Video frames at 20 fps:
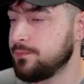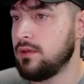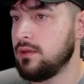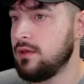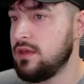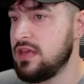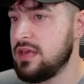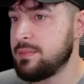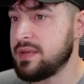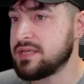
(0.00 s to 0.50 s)

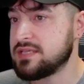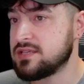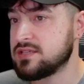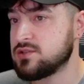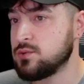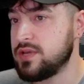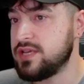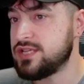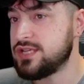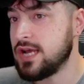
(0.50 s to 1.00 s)
He makes it
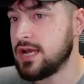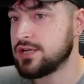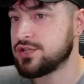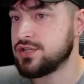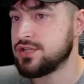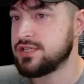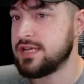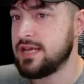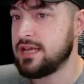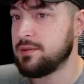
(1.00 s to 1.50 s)
so each
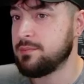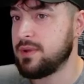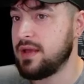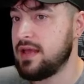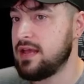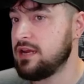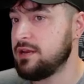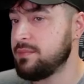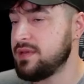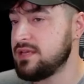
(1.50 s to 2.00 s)
action taken by
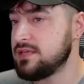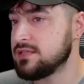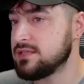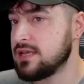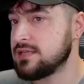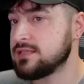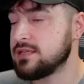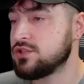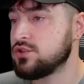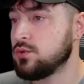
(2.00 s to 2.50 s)
enemies
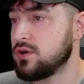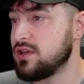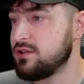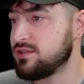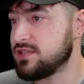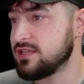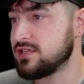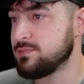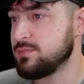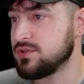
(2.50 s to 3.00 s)
has a
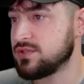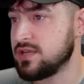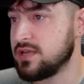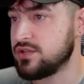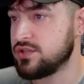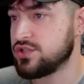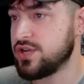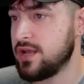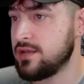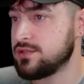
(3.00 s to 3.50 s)

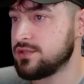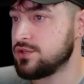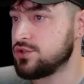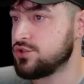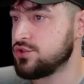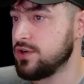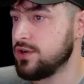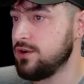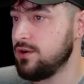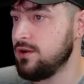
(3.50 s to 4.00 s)
26% chance to
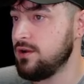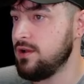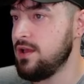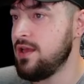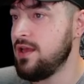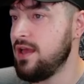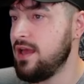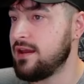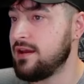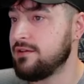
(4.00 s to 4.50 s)
trigger
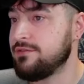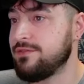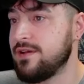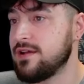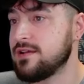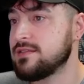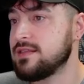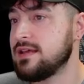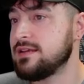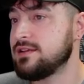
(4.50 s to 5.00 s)
an
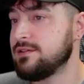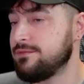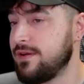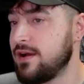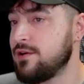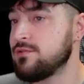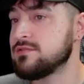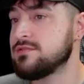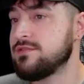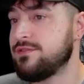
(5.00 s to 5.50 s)
effect that
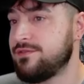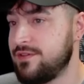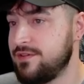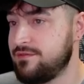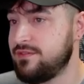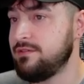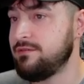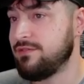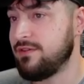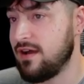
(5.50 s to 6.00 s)
devours
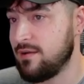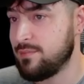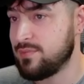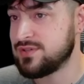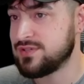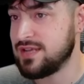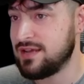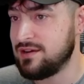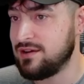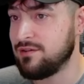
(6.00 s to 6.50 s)

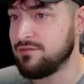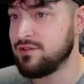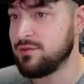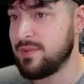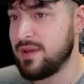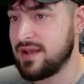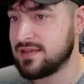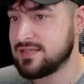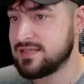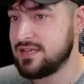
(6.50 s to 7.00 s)
55% of their
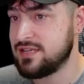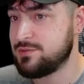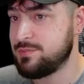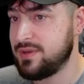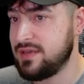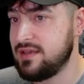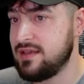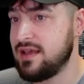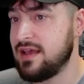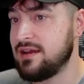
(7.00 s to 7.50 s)
max
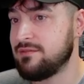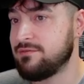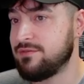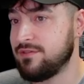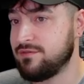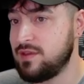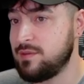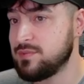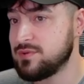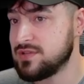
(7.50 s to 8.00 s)
HP and
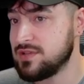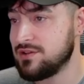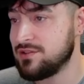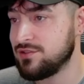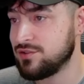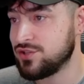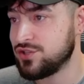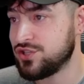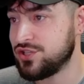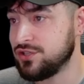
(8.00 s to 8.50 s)
50% of
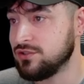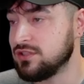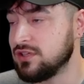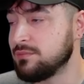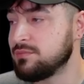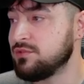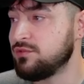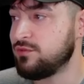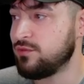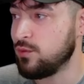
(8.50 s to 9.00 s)
their shield
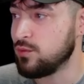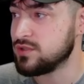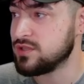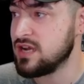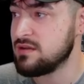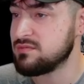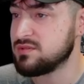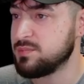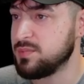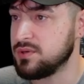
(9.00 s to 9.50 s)
up to 4
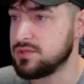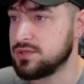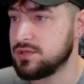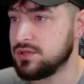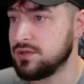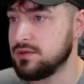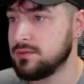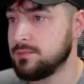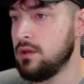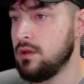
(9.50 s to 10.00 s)
times per
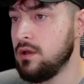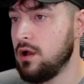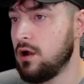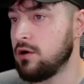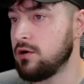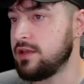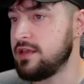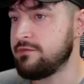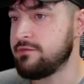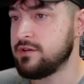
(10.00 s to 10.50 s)
turn.
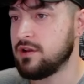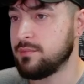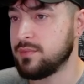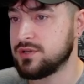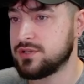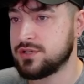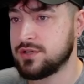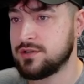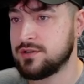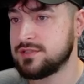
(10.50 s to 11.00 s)
On even
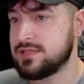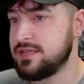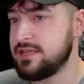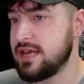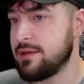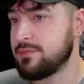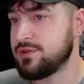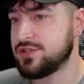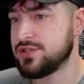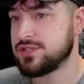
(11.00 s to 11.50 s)
numbered turns, he
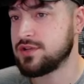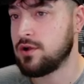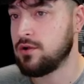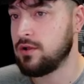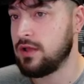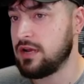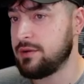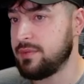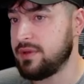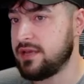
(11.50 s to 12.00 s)
damages
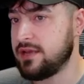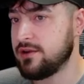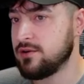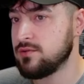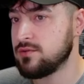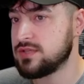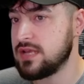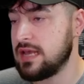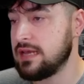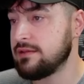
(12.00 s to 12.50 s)
all enemy
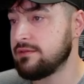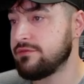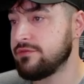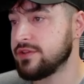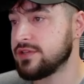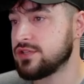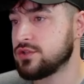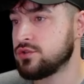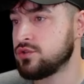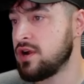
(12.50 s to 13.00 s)
heroes and
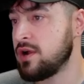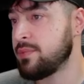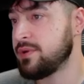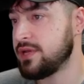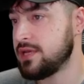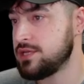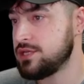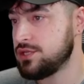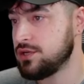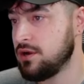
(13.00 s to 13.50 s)
inflicts
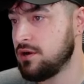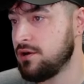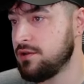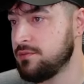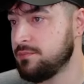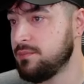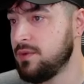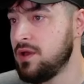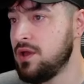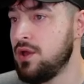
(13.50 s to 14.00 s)
trepidation on
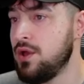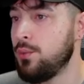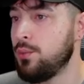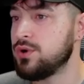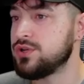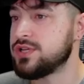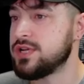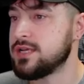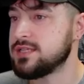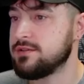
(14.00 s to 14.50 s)
them,
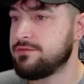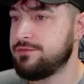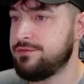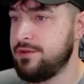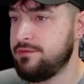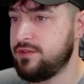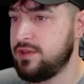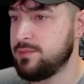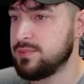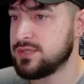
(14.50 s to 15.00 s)
which has a
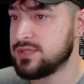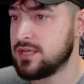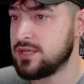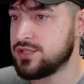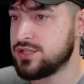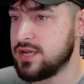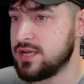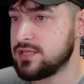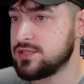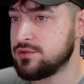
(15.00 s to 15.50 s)
50%
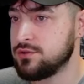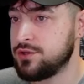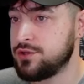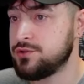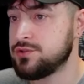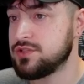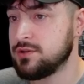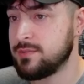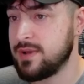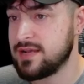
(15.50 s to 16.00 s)
chance to
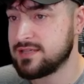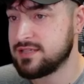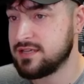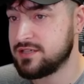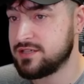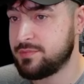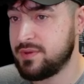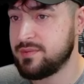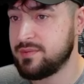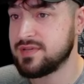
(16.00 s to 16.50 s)
reduce their max
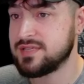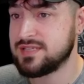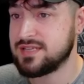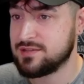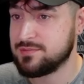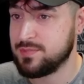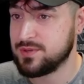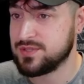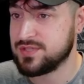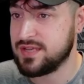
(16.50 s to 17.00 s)
HP by
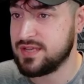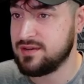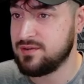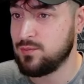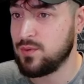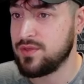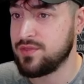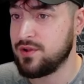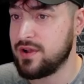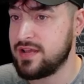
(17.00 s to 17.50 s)
6%
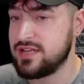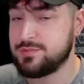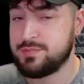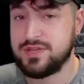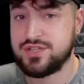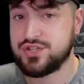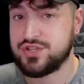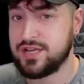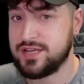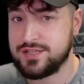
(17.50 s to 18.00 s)
when their
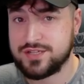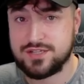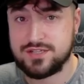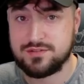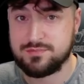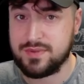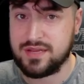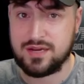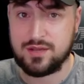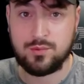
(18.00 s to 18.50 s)
HP
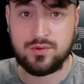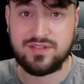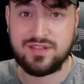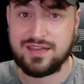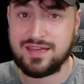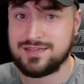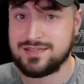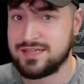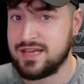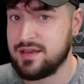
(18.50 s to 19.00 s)
changes, meaning when they
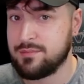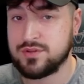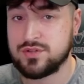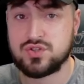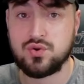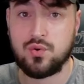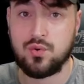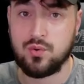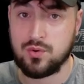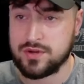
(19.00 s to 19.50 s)
get
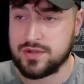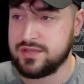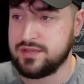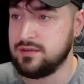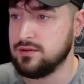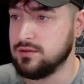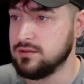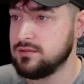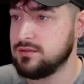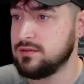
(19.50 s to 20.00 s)
damaged or
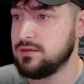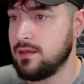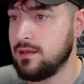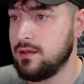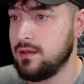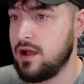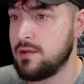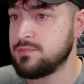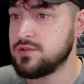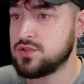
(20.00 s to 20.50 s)
healed,
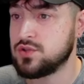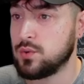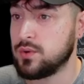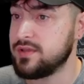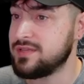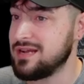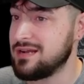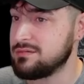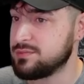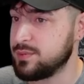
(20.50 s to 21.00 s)
up to
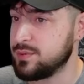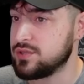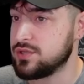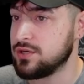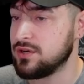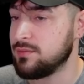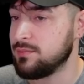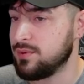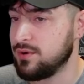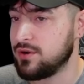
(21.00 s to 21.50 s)
20 times per
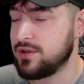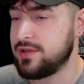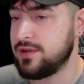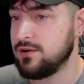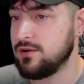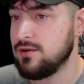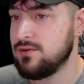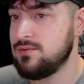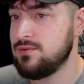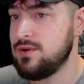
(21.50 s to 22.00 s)
turn per
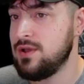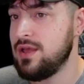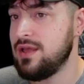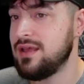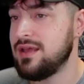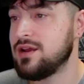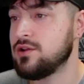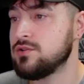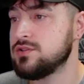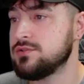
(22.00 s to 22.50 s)
hero.
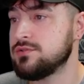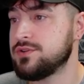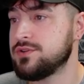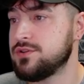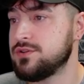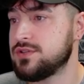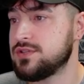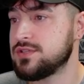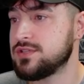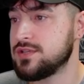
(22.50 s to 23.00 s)
It also
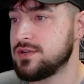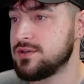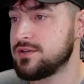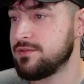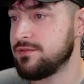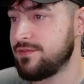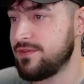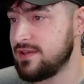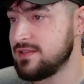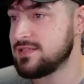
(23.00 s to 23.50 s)
reduces their
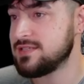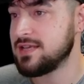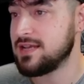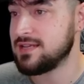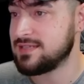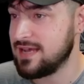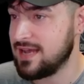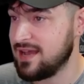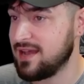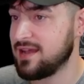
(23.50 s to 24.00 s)
defense,
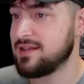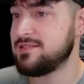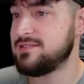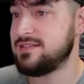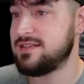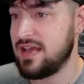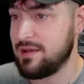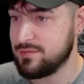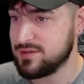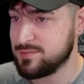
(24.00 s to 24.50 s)
attack,
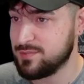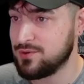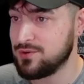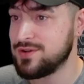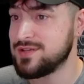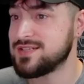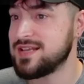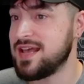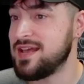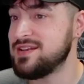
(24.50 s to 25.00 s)
damage
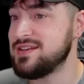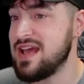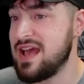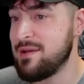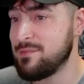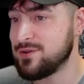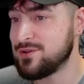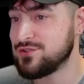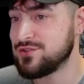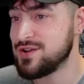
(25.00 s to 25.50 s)
bonus, and
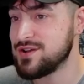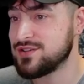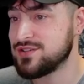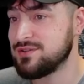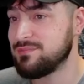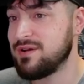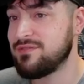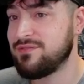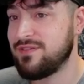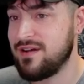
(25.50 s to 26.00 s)
damage
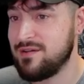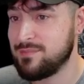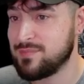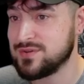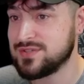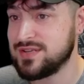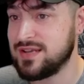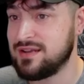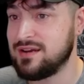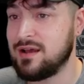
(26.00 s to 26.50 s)
reduction by
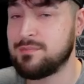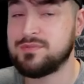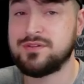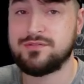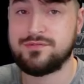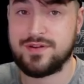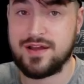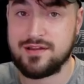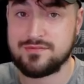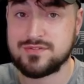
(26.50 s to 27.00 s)
5% up to
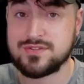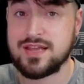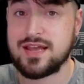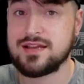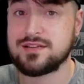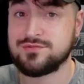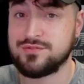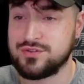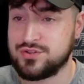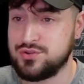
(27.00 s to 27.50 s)
5
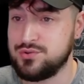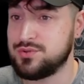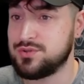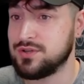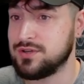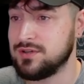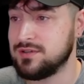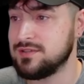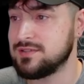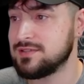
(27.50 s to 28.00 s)
stacks for 2
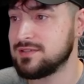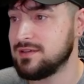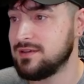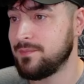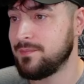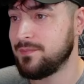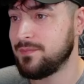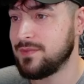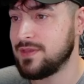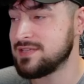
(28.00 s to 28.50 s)
turns.
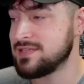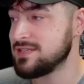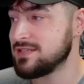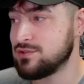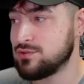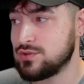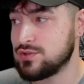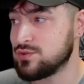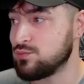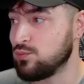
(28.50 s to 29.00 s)
This is
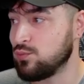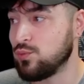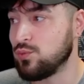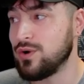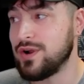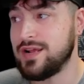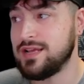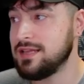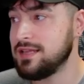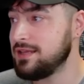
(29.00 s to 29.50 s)
just
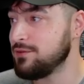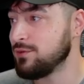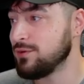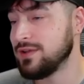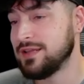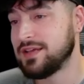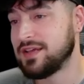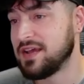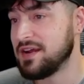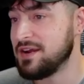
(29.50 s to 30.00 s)
really,
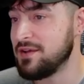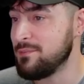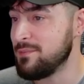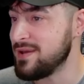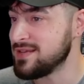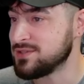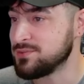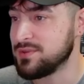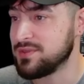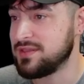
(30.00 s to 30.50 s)
really gonna
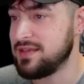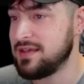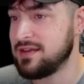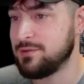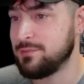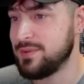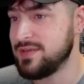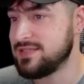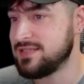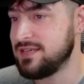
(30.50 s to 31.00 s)
mess with the
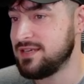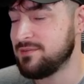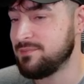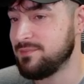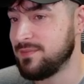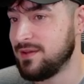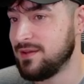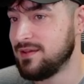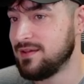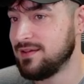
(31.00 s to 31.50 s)
enemy
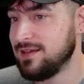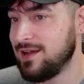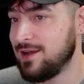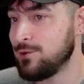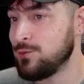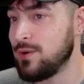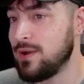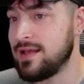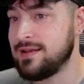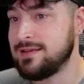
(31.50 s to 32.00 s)
team.
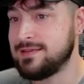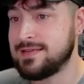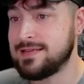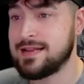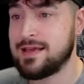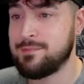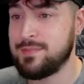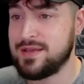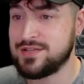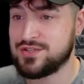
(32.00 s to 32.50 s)
Oh, and did
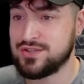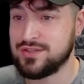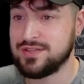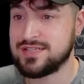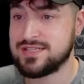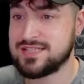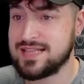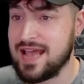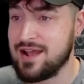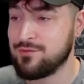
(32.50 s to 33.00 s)
I mention
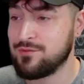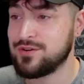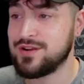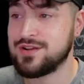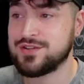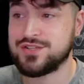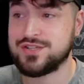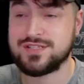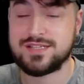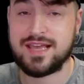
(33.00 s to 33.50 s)
the stat
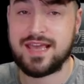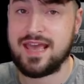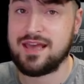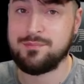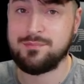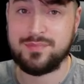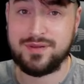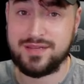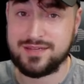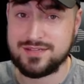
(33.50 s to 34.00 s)
reductions
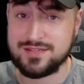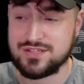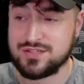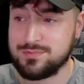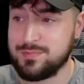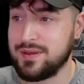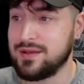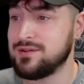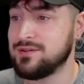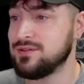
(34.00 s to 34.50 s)
can't be
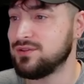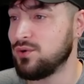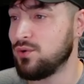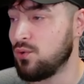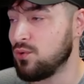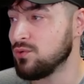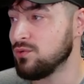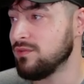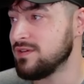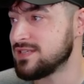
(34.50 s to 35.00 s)
dispelled
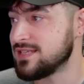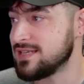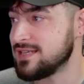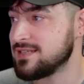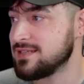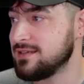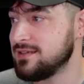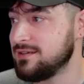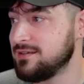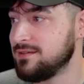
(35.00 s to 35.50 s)
or
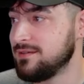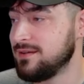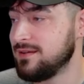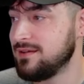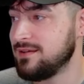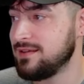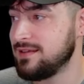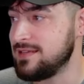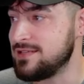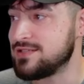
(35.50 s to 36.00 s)
resisted?
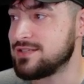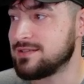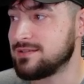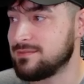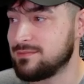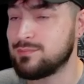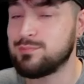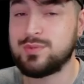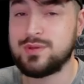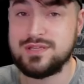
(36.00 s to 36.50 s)
He's
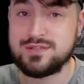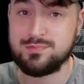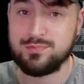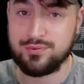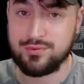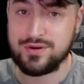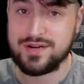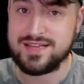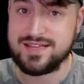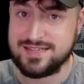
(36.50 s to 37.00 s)

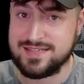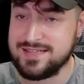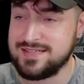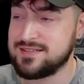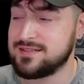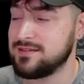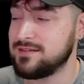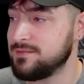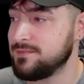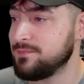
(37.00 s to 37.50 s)
pretty
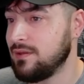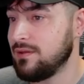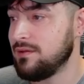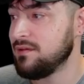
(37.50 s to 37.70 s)
decent.